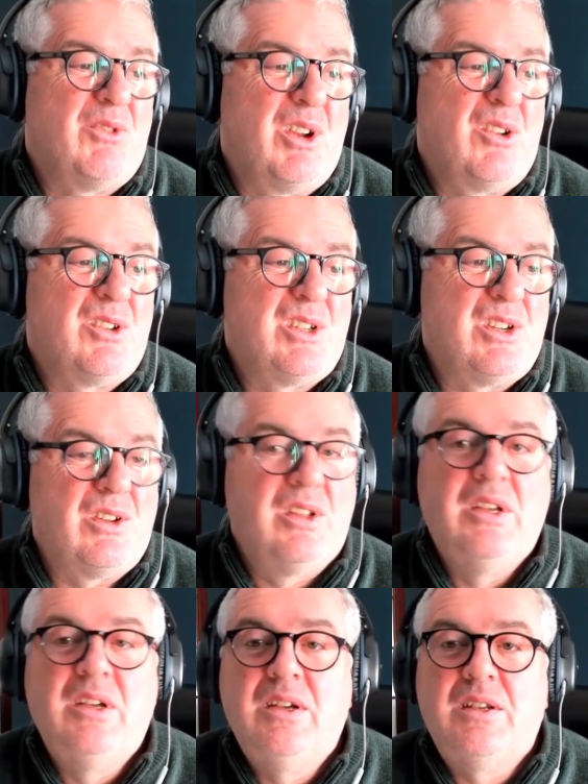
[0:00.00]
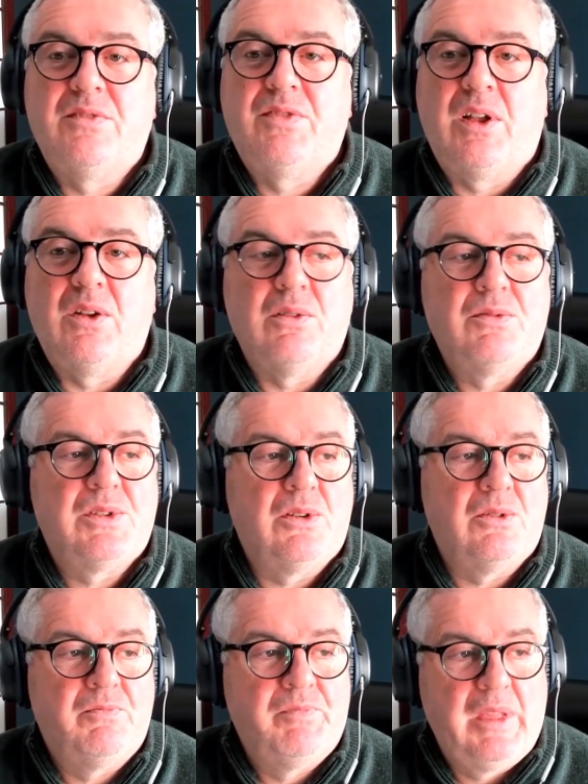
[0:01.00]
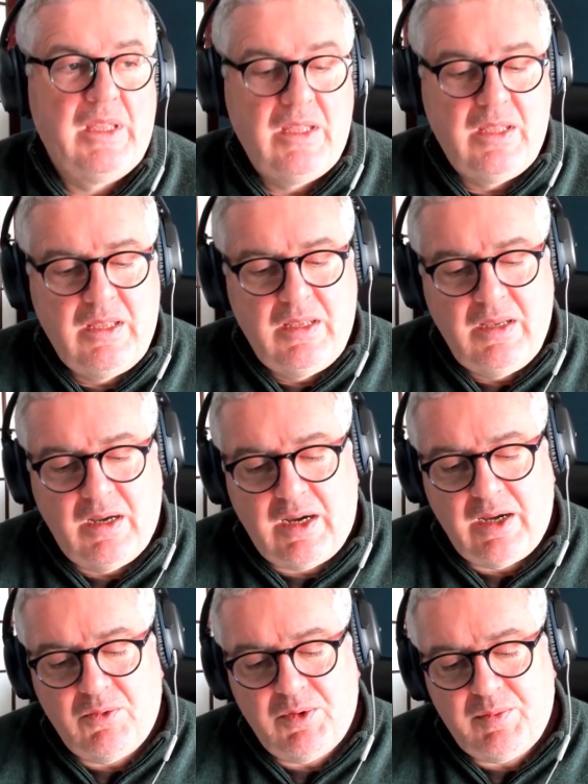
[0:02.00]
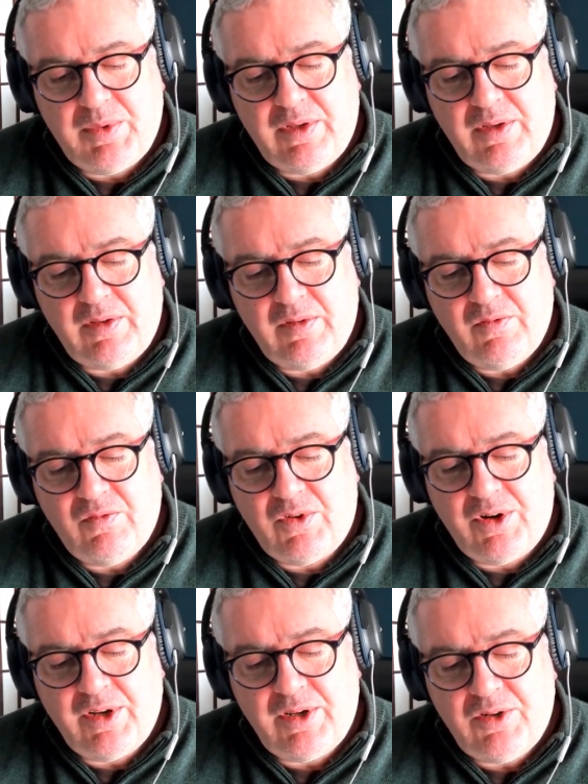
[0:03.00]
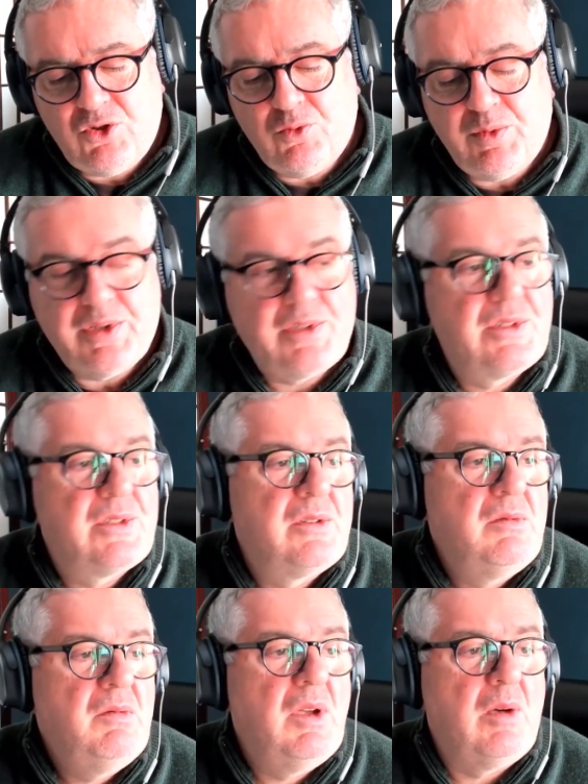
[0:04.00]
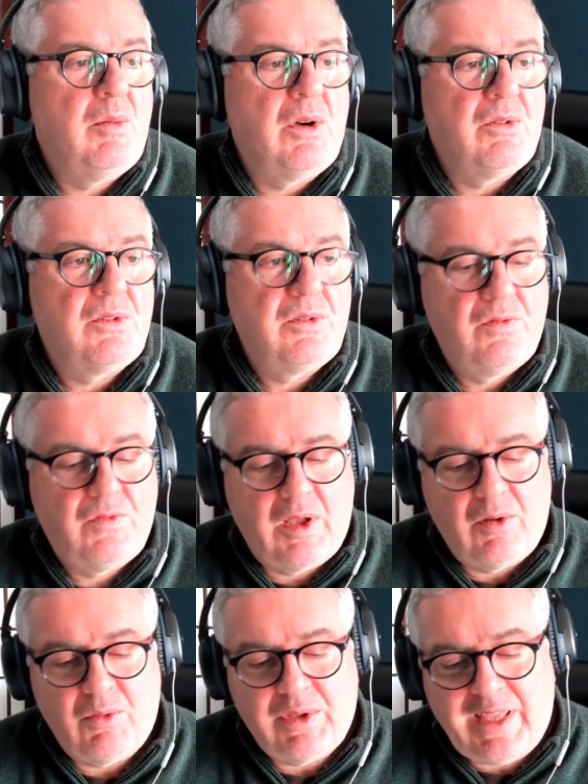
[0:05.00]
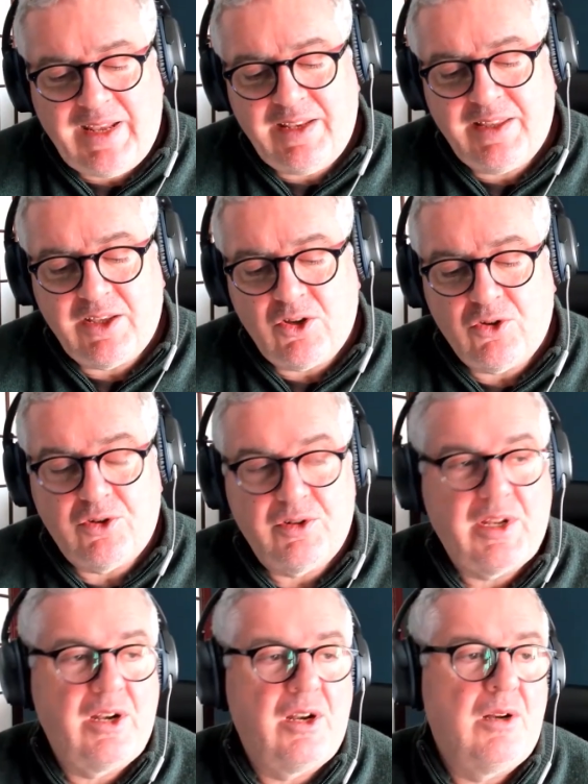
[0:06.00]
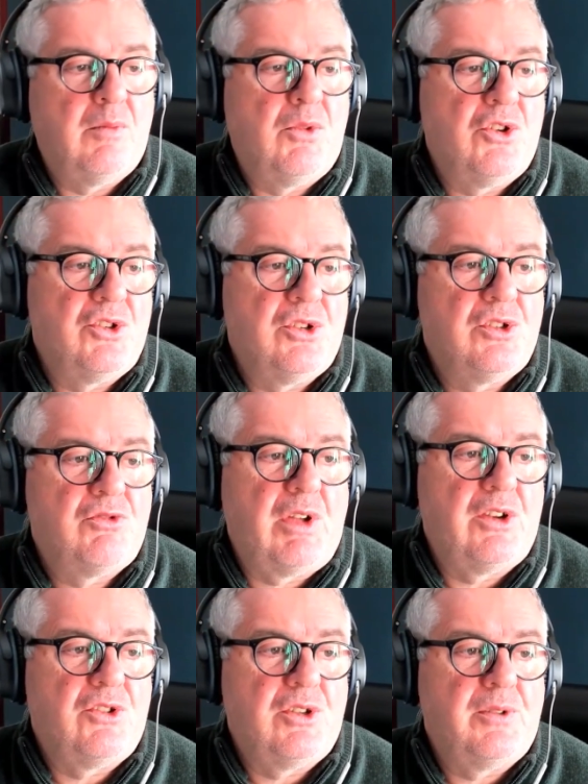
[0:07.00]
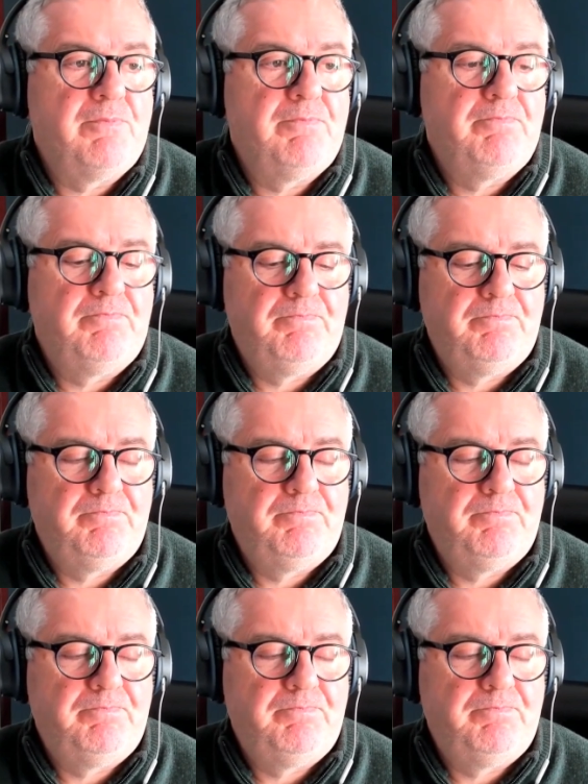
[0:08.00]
it's not the right horse to follow? So I would be very dubious about following anything other than an emergent strategy.